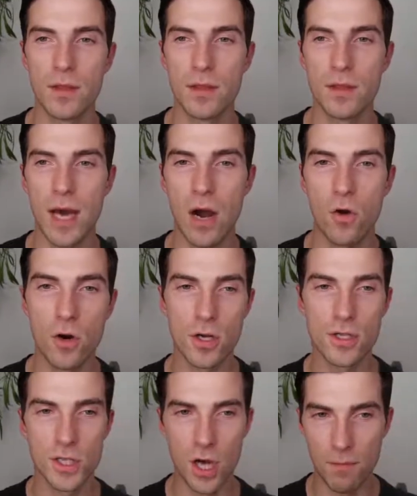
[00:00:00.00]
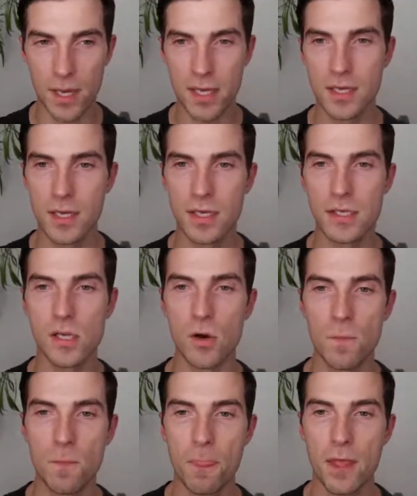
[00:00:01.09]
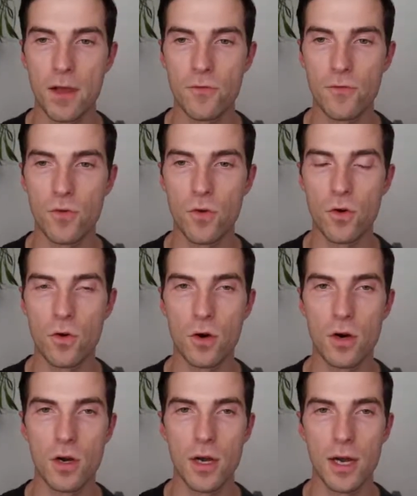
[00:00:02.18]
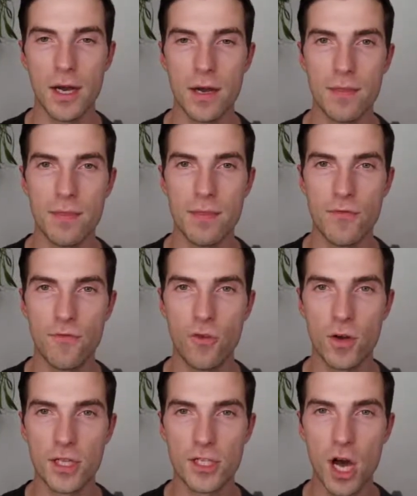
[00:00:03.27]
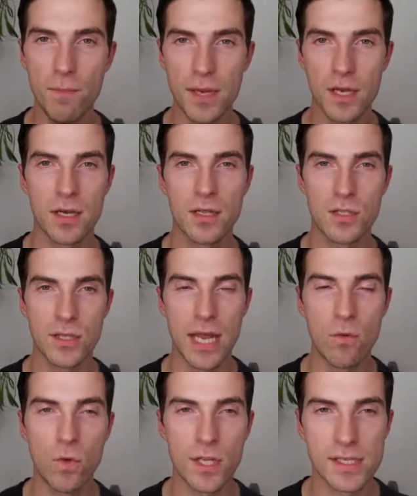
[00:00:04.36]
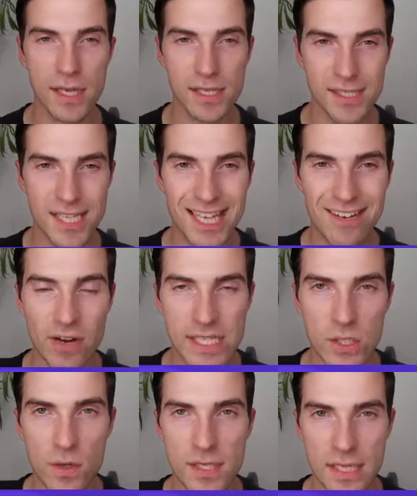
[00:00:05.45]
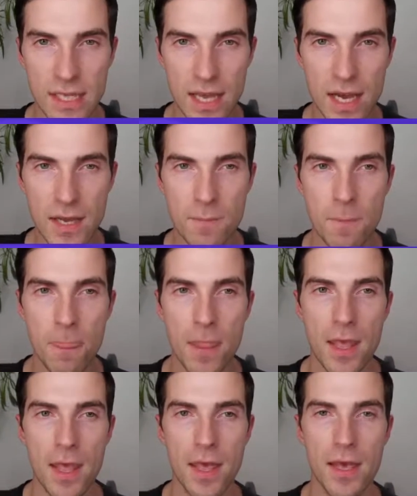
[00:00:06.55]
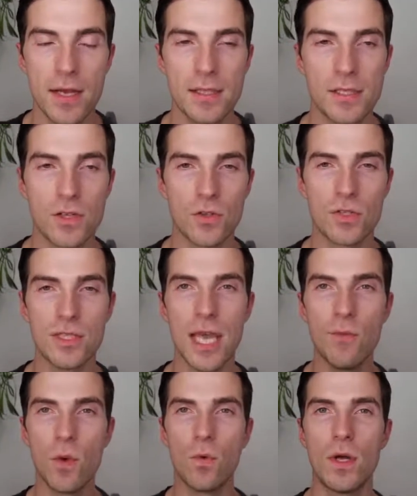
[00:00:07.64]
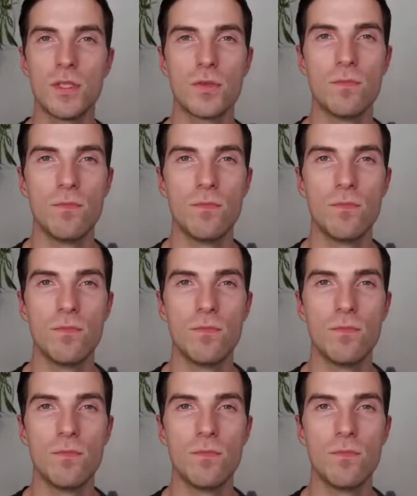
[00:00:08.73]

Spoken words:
our topic. So for the topic today, we're discussing restaurants and AI. And today we want to